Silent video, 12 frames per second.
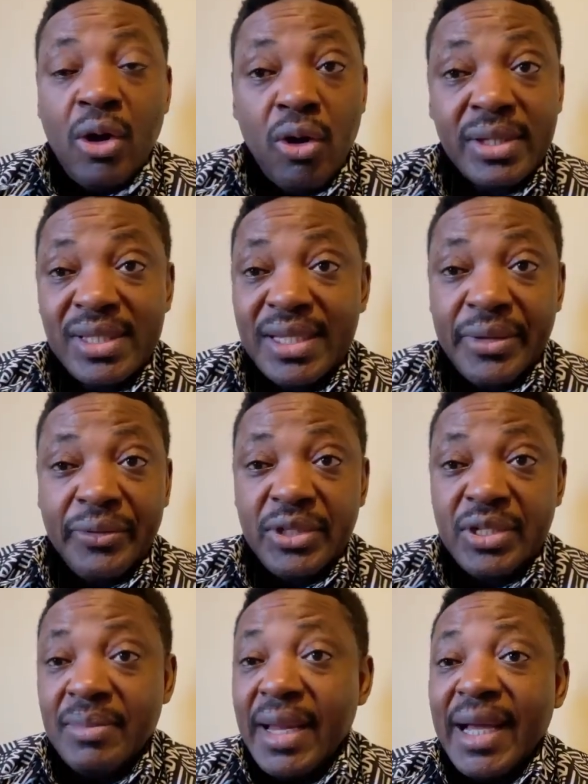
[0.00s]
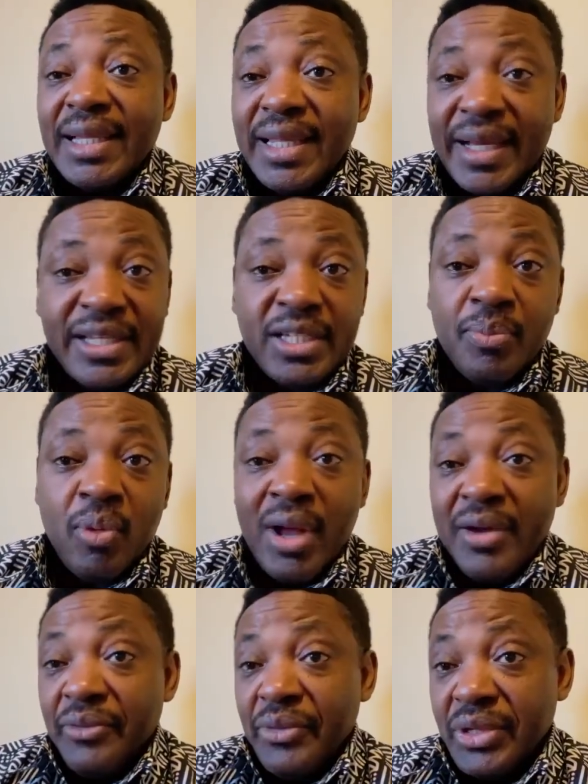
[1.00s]
The hawks in the regime like
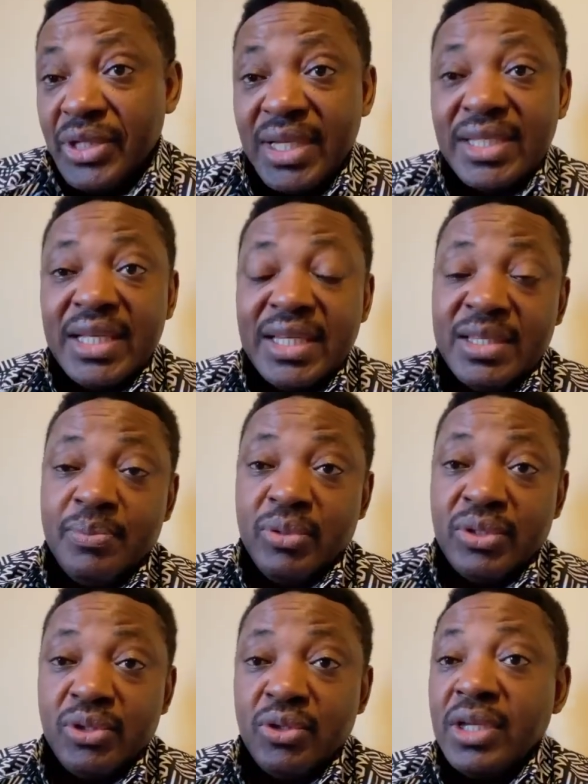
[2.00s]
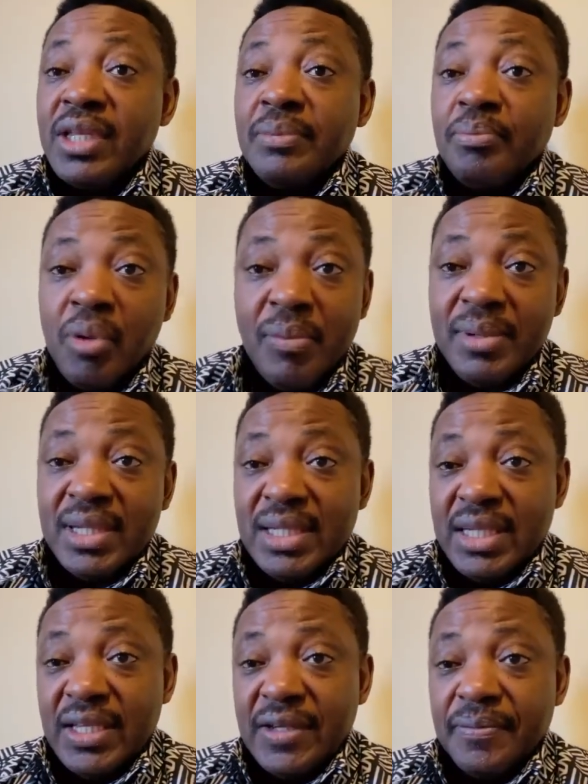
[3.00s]
Atanganjipo have rejected this position
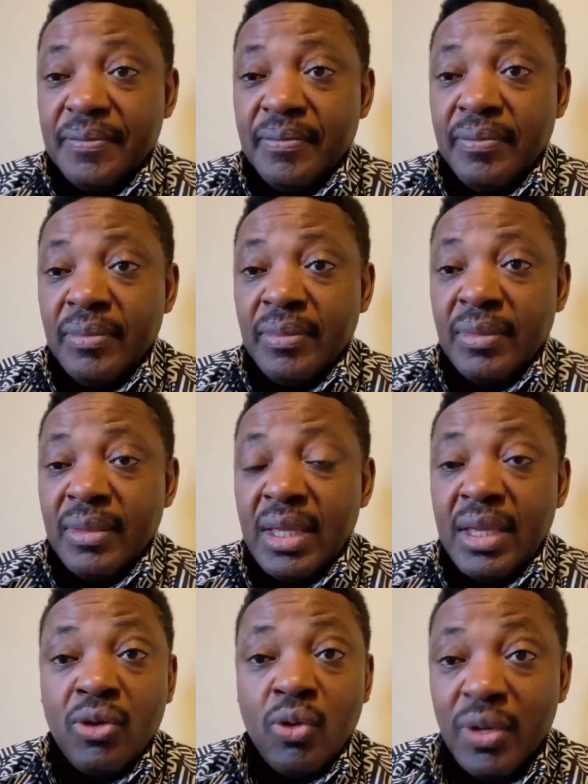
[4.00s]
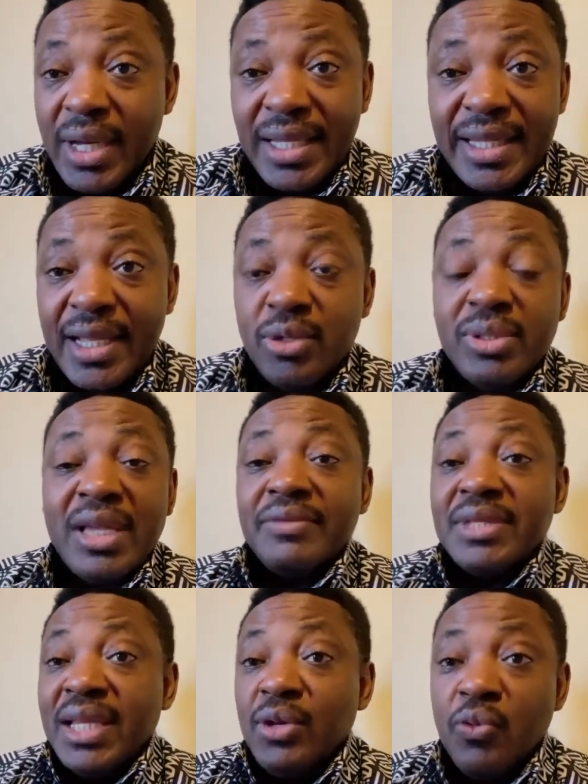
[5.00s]
publicly. Konda
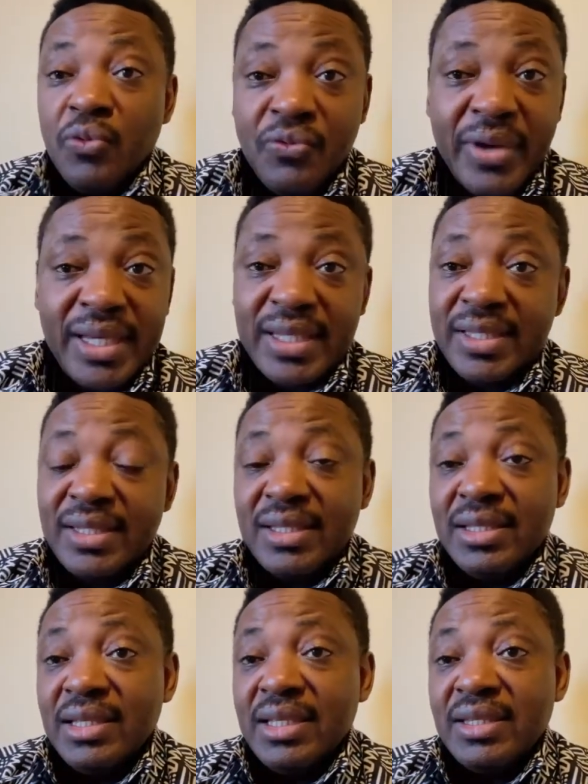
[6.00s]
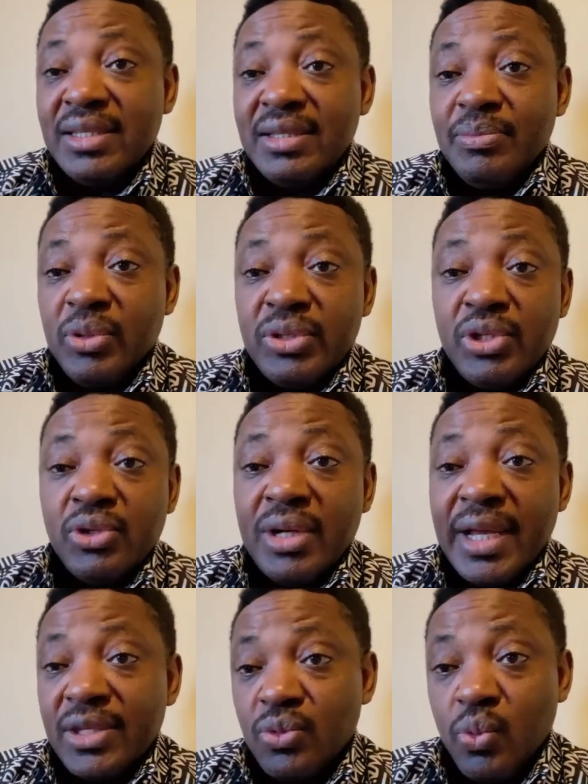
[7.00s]
Titus have said he will fight this
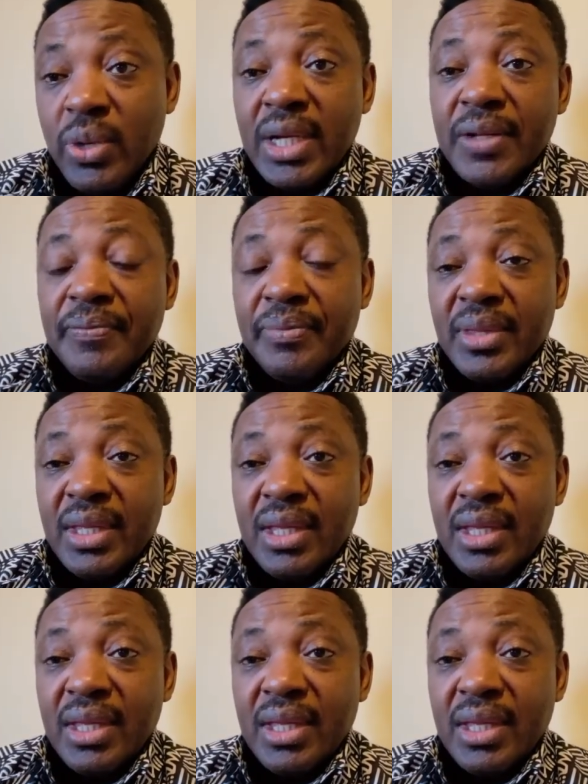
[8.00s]
position as well.